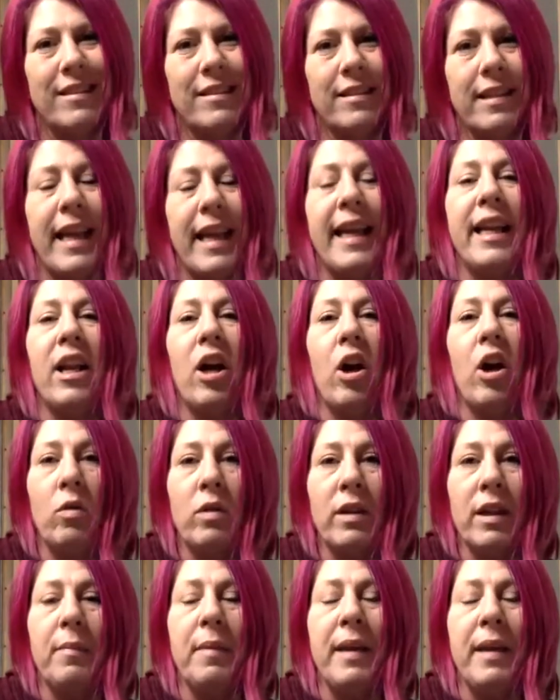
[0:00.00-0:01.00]
They can
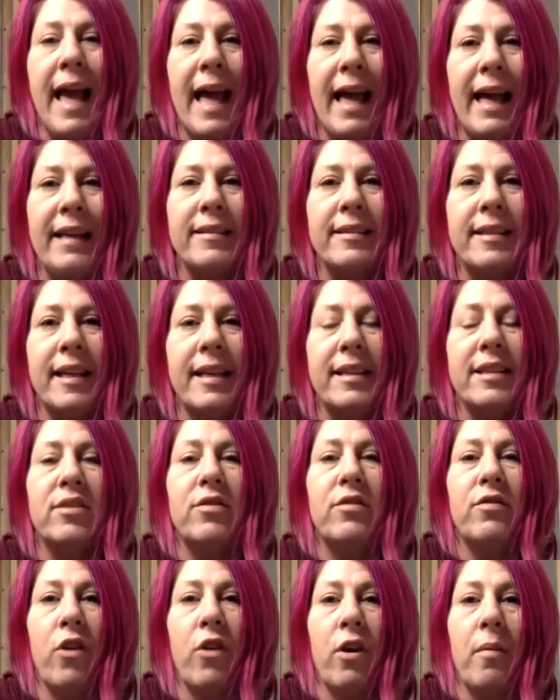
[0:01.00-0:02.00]
only be accessed
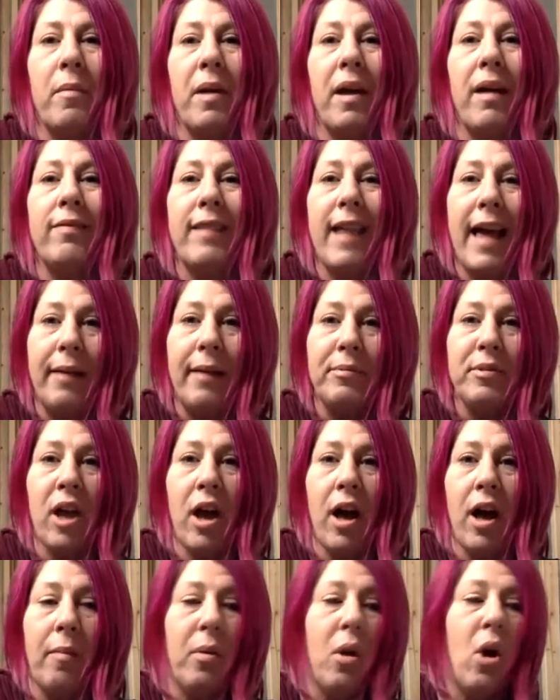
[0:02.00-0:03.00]
from a
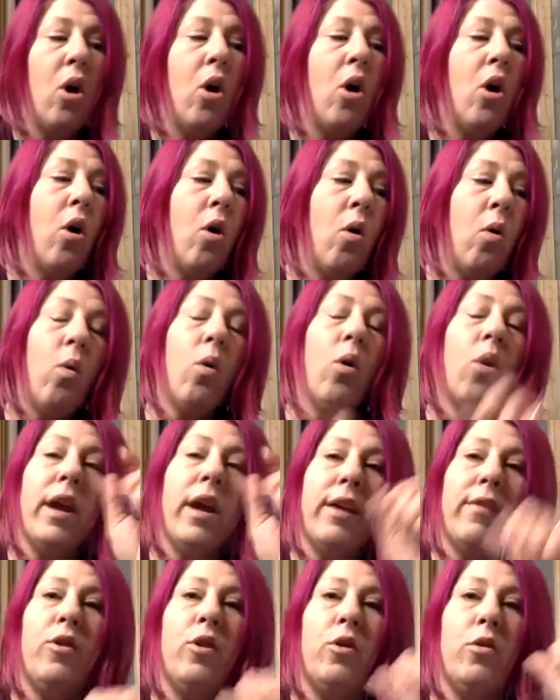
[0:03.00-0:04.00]
laptop, or
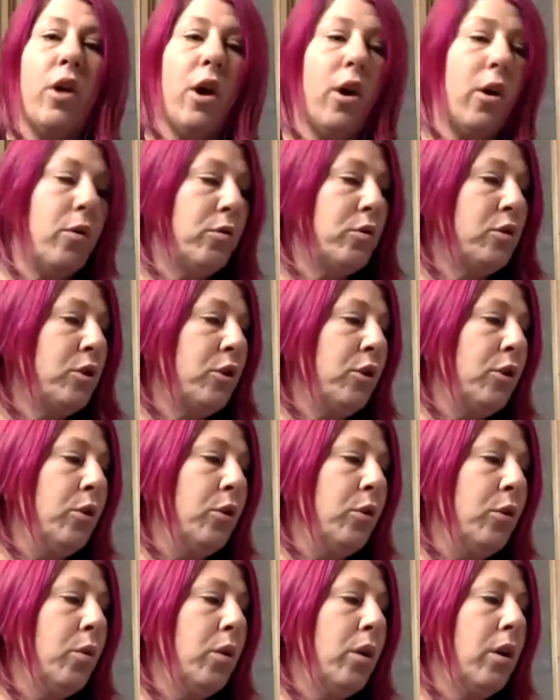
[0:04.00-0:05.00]
if you go
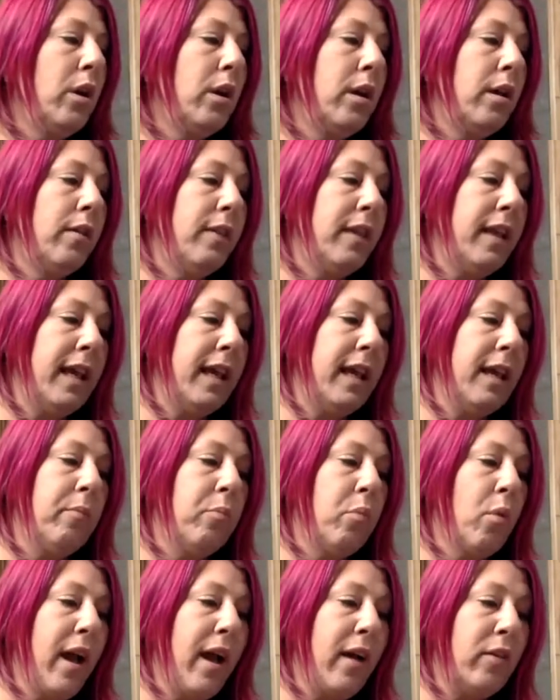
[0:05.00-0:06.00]
to the
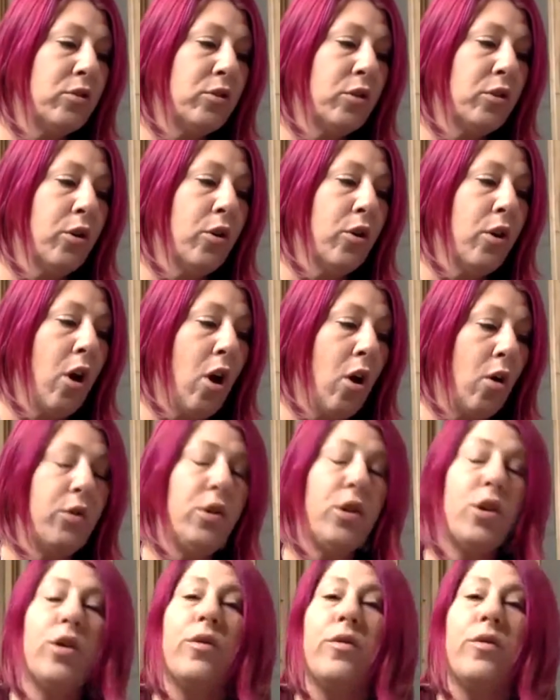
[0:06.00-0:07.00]
browser on
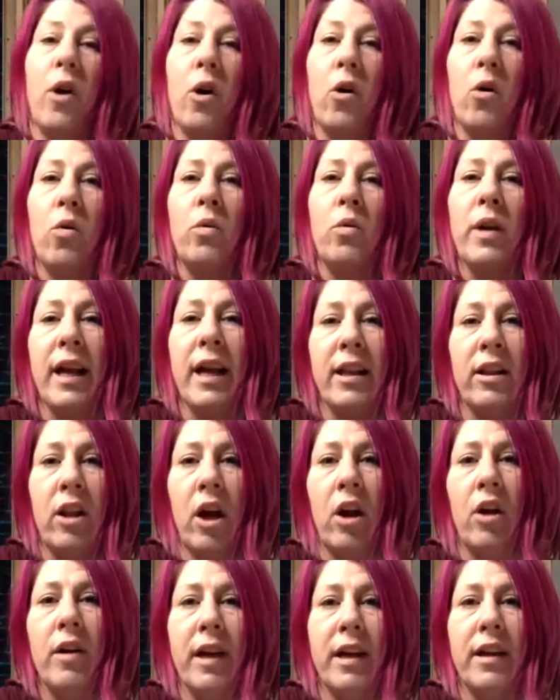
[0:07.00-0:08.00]
your phone and
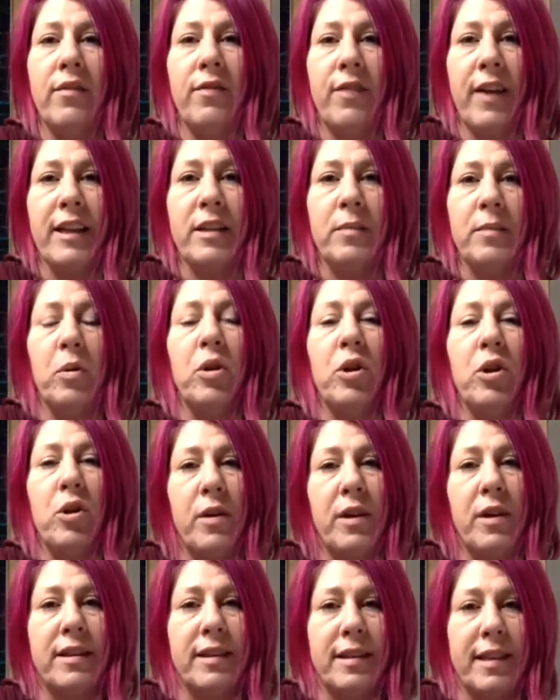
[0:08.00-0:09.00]
log into Facebook, you
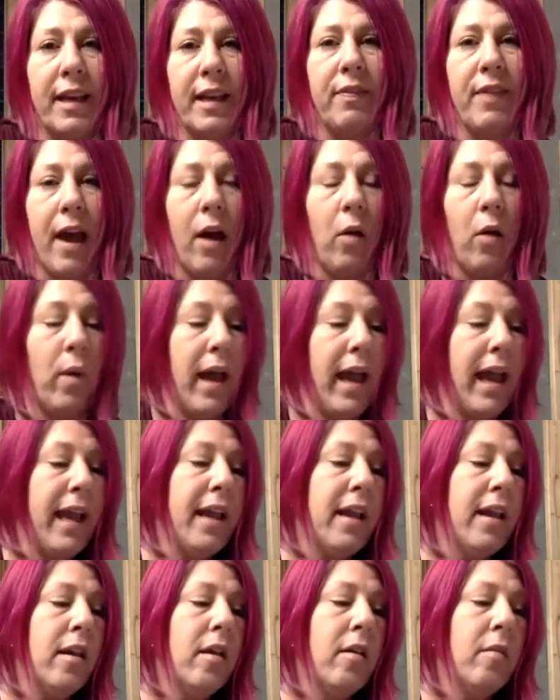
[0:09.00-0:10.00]
can see it that way,
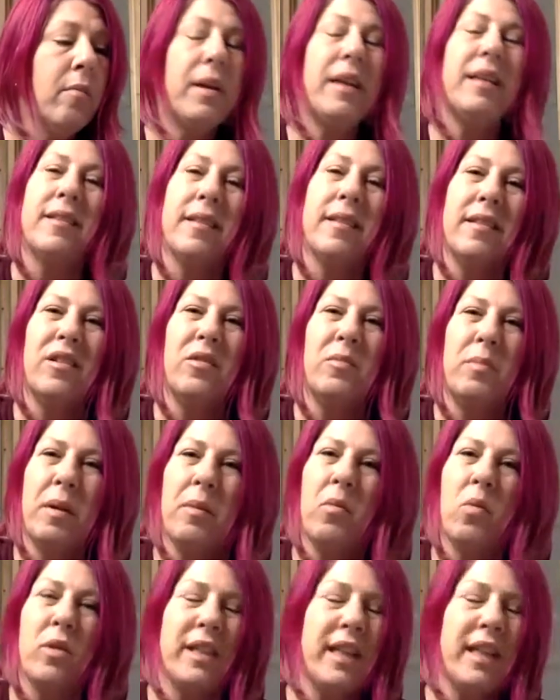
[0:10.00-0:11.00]
but it's a little bit
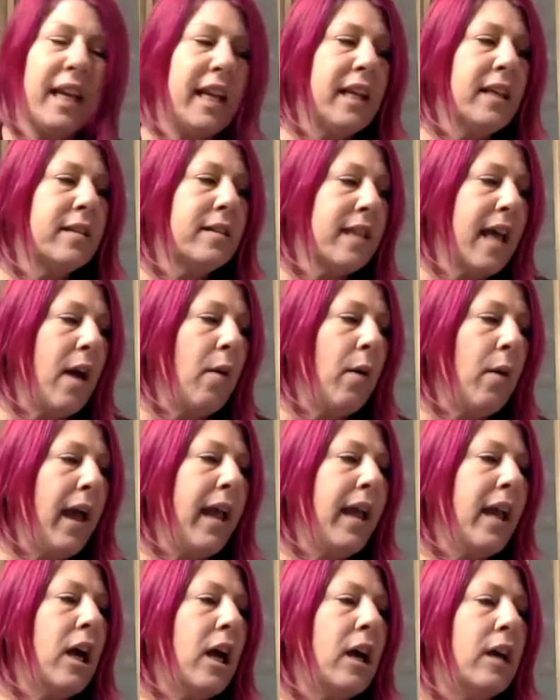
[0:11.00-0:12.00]
more tedious that way.